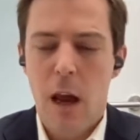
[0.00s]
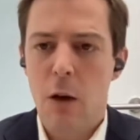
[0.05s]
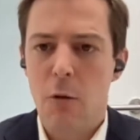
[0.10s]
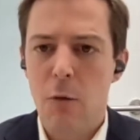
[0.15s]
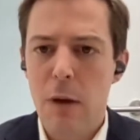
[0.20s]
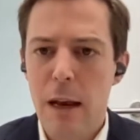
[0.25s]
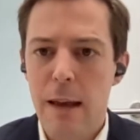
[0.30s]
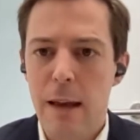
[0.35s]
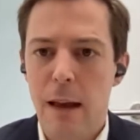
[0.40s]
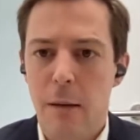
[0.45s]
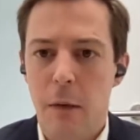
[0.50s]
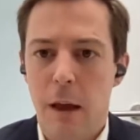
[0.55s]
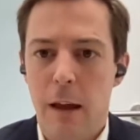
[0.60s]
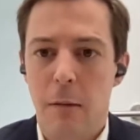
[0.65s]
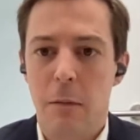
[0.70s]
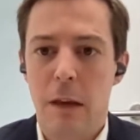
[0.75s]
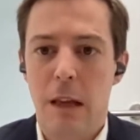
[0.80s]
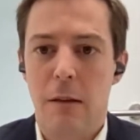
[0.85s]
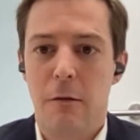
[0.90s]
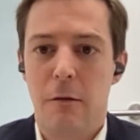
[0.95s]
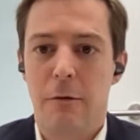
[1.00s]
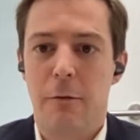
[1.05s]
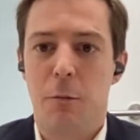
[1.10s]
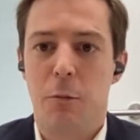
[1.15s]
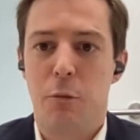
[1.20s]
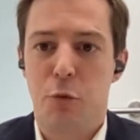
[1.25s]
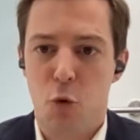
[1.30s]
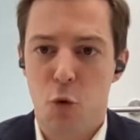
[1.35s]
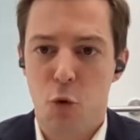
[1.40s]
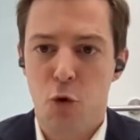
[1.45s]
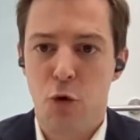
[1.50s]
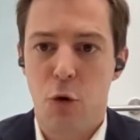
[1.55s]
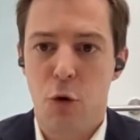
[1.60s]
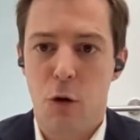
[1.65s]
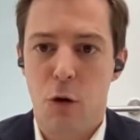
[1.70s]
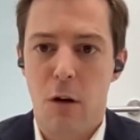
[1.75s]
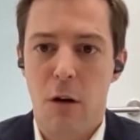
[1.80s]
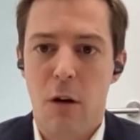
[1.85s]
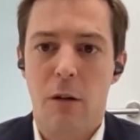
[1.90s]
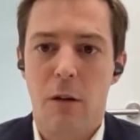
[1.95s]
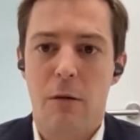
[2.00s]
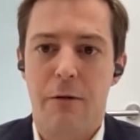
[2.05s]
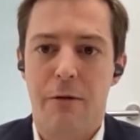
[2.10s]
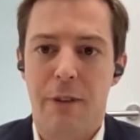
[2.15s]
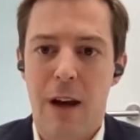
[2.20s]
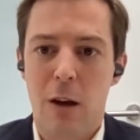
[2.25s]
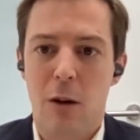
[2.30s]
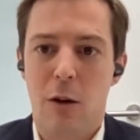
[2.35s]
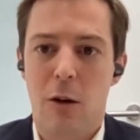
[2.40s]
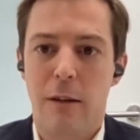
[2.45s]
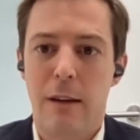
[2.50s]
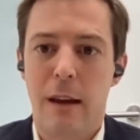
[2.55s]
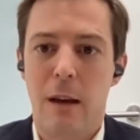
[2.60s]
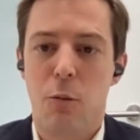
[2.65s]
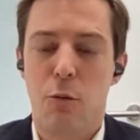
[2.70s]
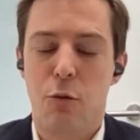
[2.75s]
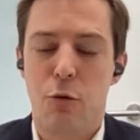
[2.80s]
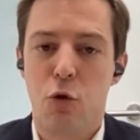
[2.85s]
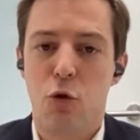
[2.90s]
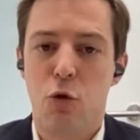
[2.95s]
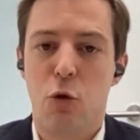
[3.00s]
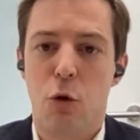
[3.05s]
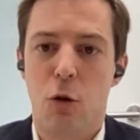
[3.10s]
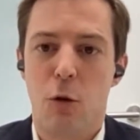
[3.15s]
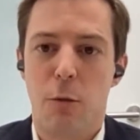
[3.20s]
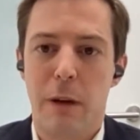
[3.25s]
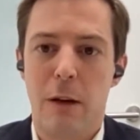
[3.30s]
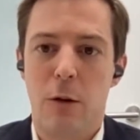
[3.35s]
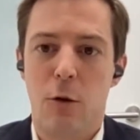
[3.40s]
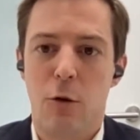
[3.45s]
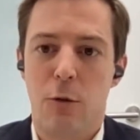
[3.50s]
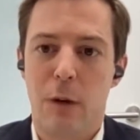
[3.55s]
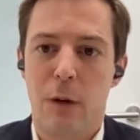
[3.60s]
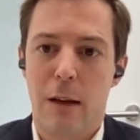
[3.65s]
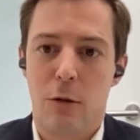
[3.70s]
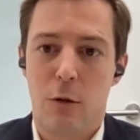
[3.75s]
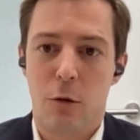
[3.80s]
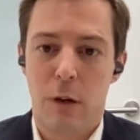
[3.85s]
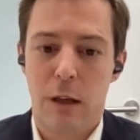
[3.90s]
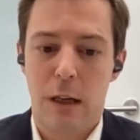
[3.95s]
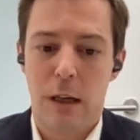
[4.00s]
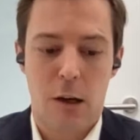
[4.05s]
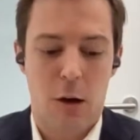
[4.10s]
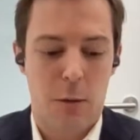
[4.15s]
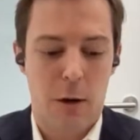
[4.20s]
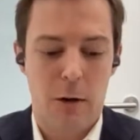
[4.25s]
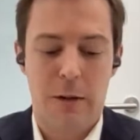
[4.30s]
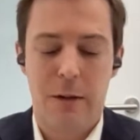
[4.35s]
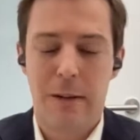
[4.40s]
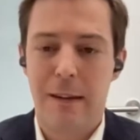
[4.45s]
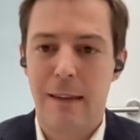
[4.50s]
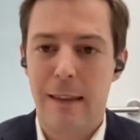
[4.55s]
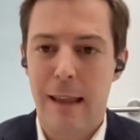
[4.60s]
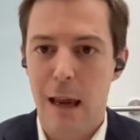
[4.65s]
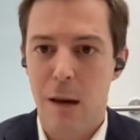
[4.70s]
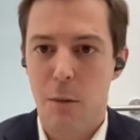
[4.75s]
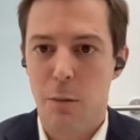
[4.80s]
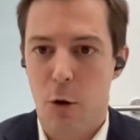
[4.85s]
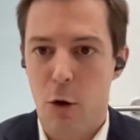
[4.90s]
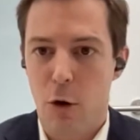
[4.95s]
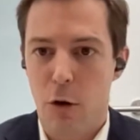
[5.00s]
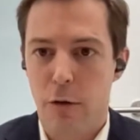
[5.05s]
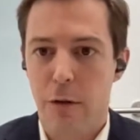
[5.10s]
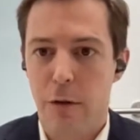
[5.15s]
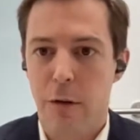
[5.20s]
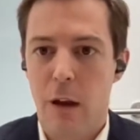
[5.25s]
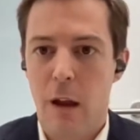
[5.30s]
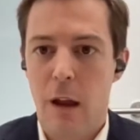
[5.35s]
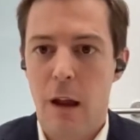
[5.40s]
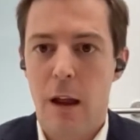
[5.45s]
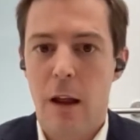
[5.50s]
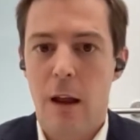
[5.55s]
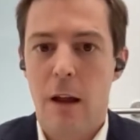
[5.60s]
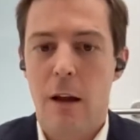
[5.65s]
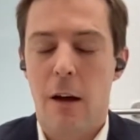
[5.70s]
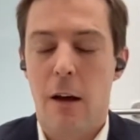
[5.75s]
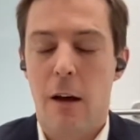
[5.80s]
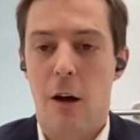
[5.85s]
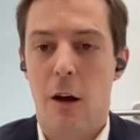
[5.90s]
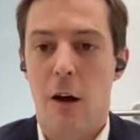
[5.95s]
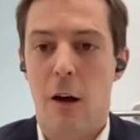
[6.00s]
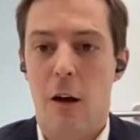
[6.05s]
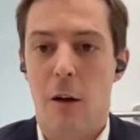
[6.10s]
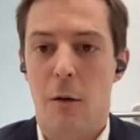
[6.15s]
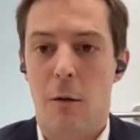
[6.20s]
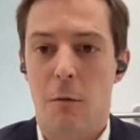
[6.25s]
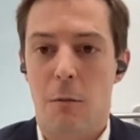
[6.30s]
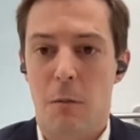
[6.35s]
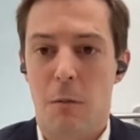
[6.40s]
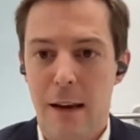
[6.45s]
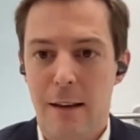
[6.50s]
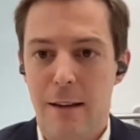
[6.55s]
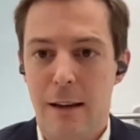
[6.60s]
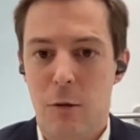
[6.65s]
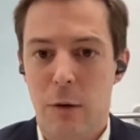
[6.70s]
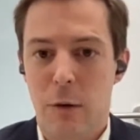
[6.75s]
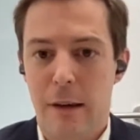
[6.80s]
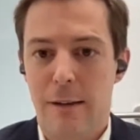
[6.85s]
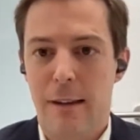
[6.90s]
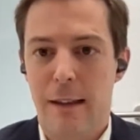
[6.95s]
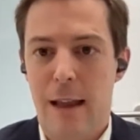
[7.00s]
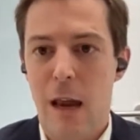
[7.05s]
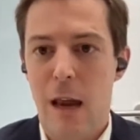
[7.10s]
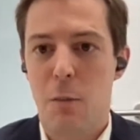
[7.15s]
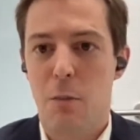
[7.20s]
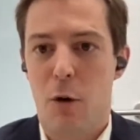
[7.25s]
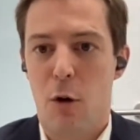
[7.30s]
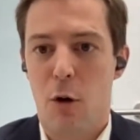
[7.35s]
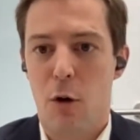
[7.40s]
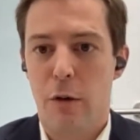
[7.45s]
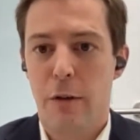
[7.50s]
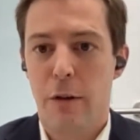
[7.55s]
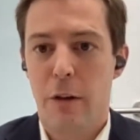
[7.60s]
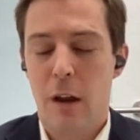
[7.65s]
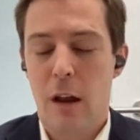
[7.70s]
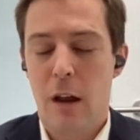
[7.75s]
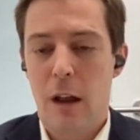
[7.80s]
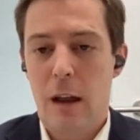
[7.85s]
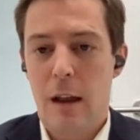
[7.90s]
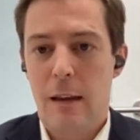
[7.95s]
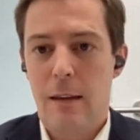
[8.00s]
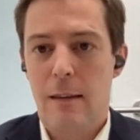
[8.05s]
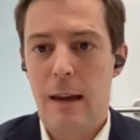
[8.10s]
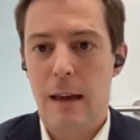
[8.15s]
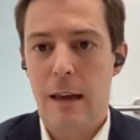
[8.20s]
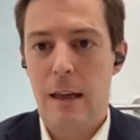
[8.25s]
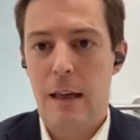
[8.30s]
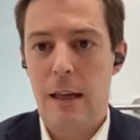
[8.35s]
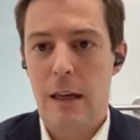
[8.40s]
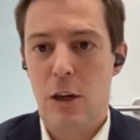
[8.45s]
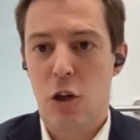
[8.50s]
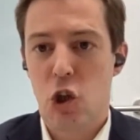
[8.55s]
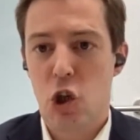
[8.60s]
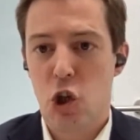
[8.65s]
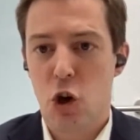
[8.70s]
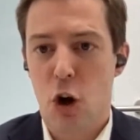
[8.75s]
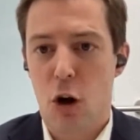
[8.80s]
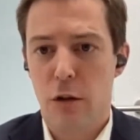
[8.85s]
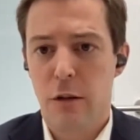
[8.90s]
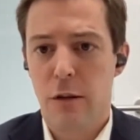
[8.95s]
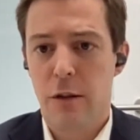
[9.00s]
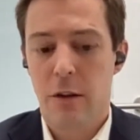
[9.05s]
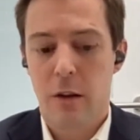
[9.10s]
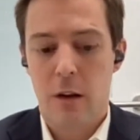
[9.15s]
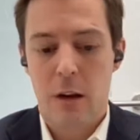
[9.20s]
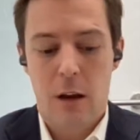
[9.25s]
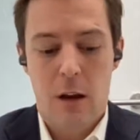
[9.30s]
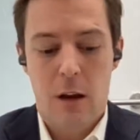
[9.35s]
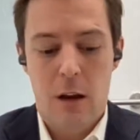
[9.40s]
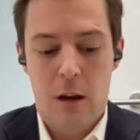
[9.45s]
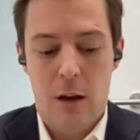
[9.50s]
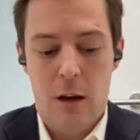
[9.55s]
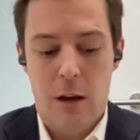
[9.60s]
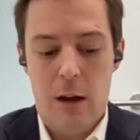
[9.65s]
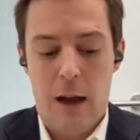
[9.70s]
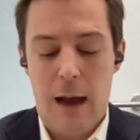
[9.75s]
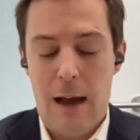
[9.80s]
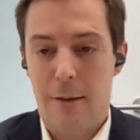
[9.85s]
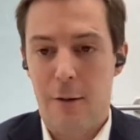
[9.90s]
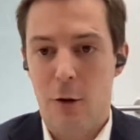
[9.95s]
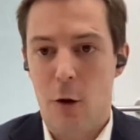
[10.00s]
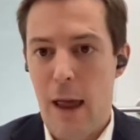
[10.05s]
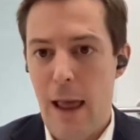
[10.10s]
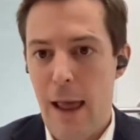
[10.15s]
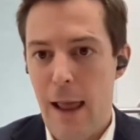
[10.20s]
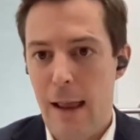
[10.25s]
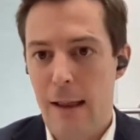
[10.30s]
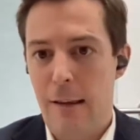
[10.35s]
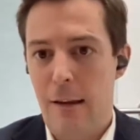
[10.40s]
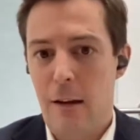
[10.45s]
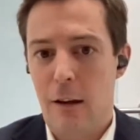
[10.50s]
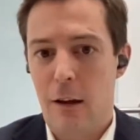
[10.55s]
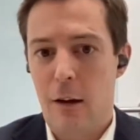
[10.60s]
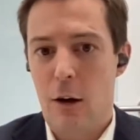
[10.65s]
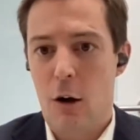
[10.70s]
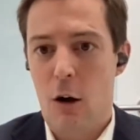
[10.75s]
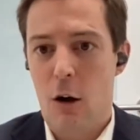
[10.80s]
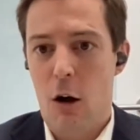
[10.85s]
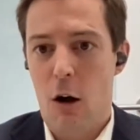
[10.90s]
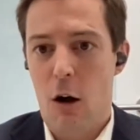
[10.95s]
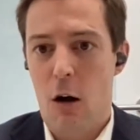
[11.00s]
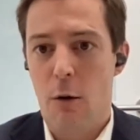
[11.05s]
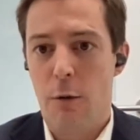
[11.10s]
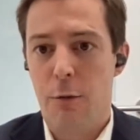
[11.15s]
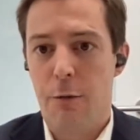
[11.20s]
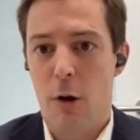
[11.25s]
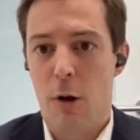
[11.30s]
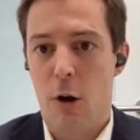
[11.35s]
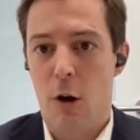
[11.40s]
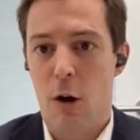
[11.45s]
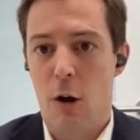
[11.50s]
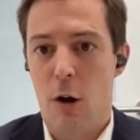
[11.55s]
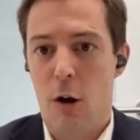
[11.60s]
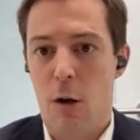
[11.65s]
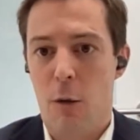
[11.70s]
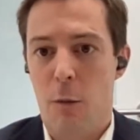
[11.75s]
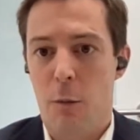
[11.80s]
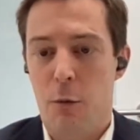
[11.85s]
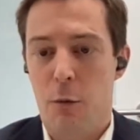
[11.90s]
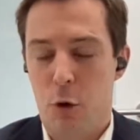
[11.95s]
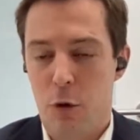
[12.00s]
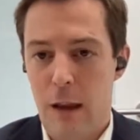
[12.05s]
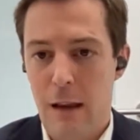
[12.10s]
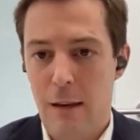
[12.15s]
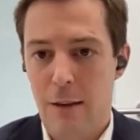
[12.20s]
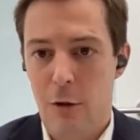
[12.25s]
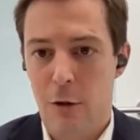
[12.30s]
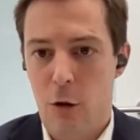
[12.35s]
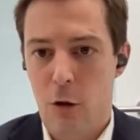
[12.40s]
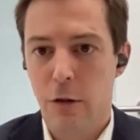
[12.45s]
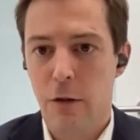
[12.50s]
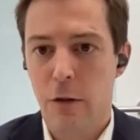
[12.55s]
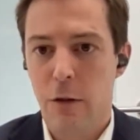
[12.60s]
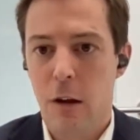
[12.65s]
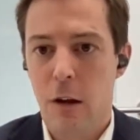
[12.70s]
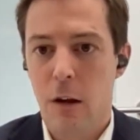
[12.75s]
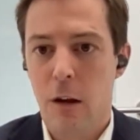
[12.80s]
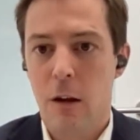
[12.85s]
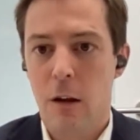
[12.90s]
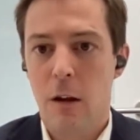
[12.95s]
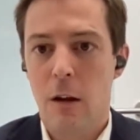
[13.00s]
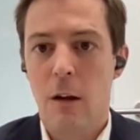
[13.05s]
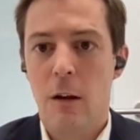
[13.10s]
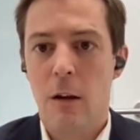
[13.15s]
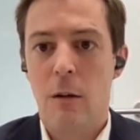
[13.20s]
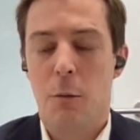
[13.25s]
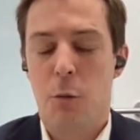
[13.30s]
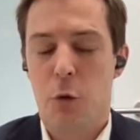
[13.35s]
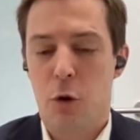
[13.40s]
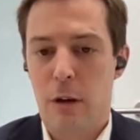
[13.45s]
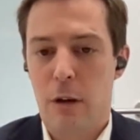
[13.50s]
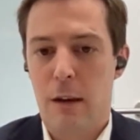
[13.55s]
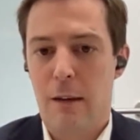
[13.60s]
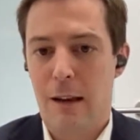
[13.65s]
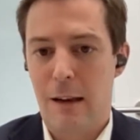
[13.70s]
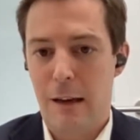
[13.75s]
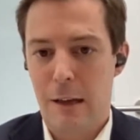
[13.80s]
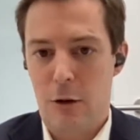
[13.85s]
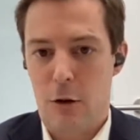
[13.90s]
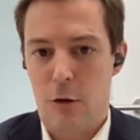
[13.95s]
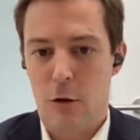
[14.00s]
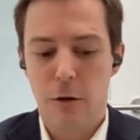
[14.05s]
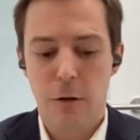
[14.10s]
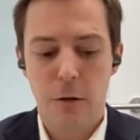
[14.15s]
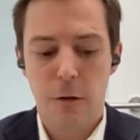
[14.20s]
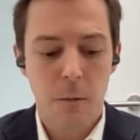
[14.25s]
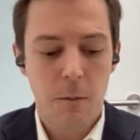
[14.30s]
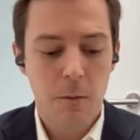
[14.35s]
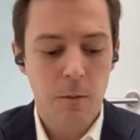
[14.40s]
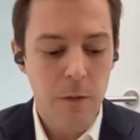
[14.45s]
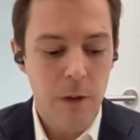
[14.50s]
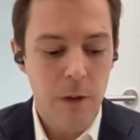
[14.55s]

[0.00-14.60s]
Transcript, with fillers: and really, I, I mean, brutal, violent, and brutal because we are talking about snipers, uh, military snipers taking shots uh, at the head of uh, protesters, protest leaders.